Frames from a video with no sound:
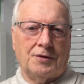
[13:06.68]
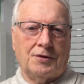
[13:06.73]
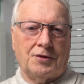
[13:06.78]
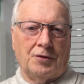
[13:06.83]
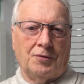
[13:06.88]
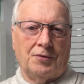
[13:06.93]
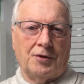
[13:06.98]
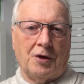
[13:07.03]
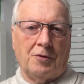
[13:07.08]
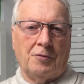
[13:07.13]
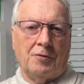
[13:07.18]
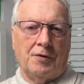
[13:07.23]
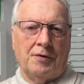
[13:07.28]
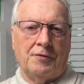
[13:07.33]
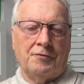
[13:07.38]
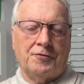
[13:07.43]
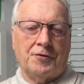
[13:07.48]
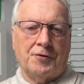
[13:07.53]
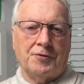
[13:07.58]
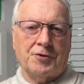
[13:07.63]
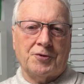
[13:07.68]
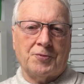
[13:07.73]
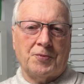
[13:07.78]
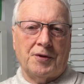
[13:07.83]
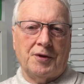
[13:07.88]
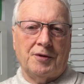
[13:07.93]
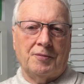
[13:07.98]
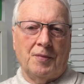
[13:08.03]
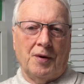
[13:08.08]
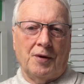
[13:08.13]
So now we're in full
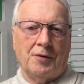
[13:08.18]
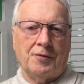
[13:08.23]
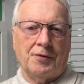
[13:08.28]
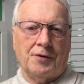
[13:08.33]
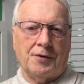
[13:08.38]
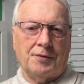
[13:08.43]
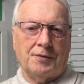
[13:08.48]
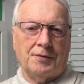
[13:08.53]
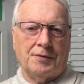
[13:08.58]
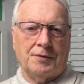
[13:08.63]
speed mode.